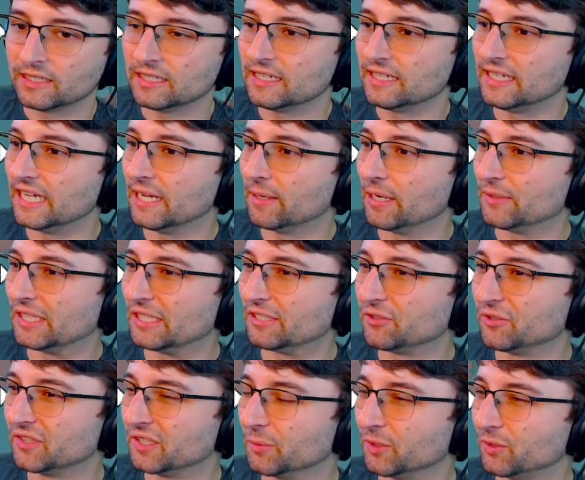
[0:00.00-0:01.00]
Yeah, but I was
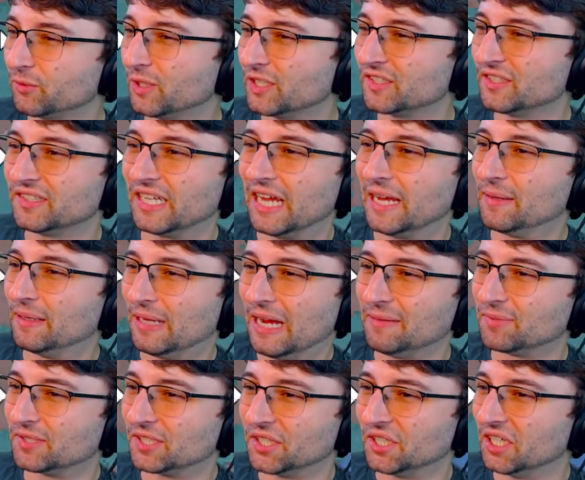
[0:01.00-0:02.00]
answering someone's questions.
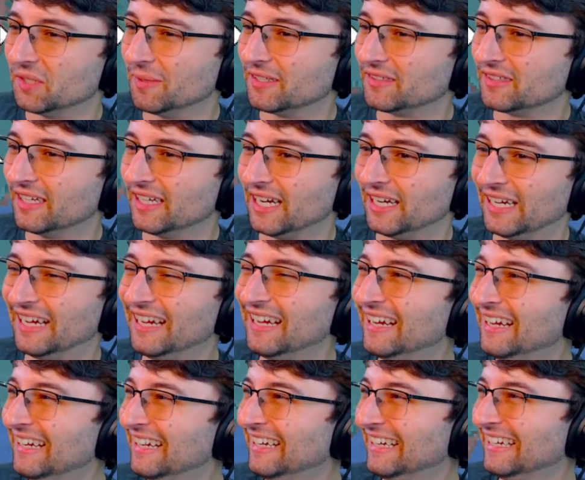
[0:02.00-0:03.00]
I'm sorry about that.
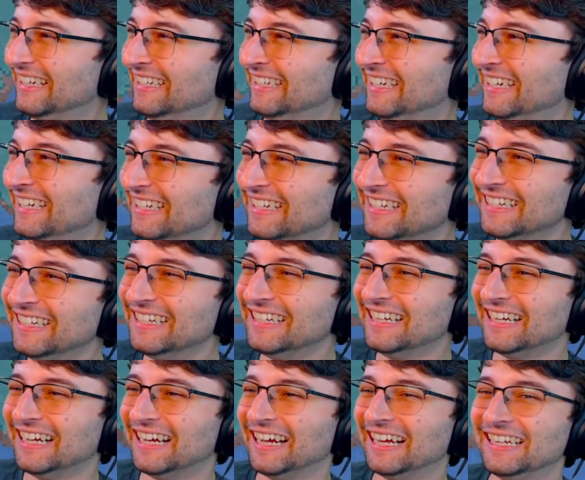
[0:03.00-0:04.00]

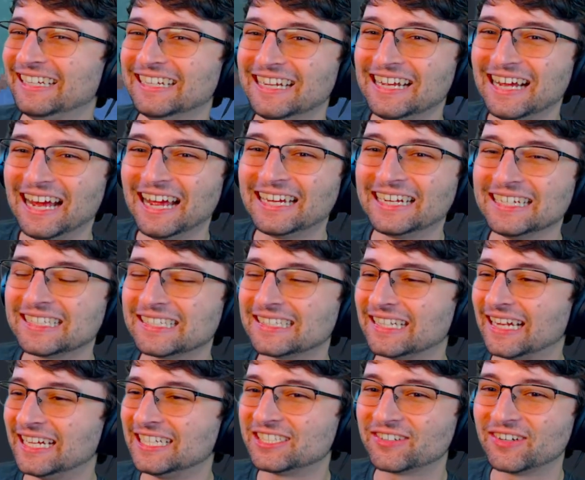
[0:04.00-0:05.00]
I get
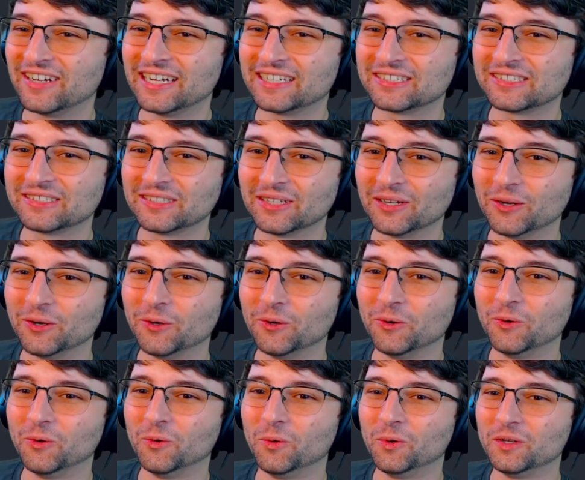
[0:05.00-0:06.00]
sidetracked
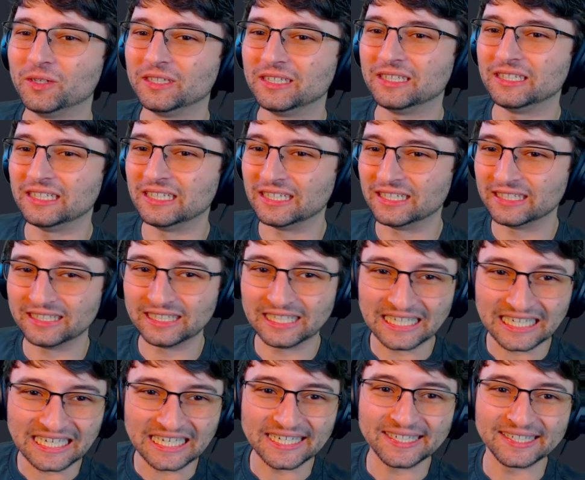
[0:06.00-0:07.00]
so
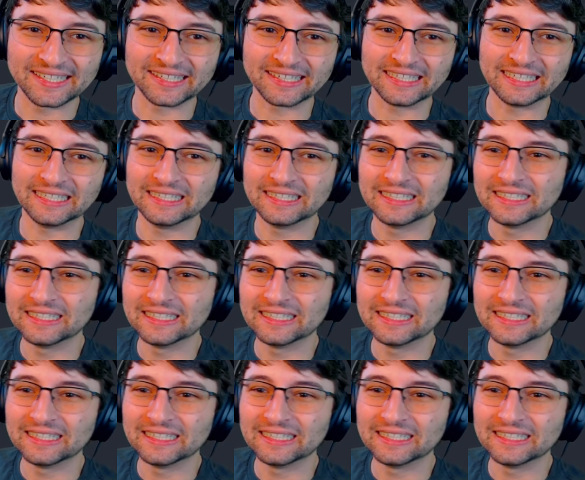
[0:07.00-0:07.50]
easily.